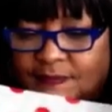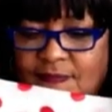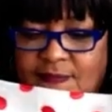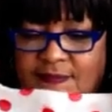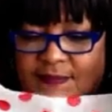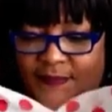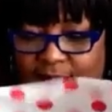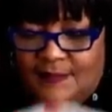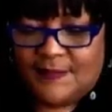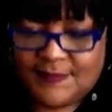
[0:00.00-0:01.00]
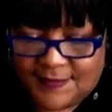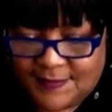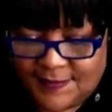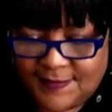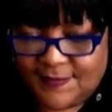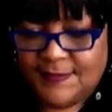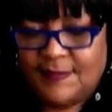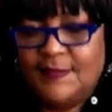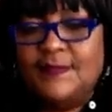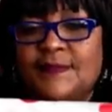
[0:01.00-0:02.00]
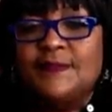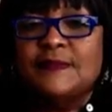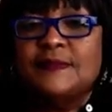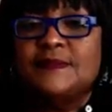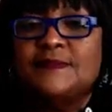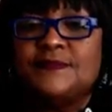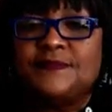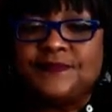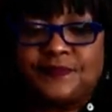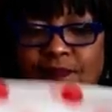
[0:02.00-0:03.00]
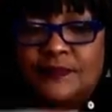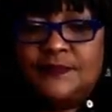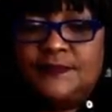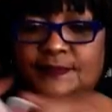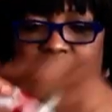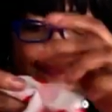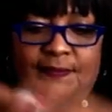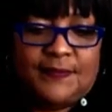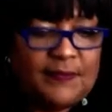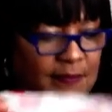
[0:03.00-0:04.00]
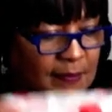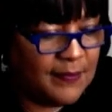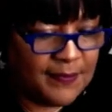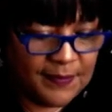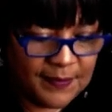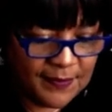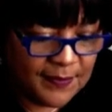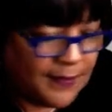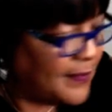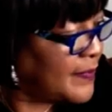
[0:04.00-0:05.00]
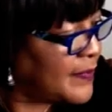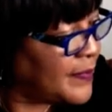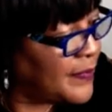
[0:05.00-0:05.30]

Nothing is said.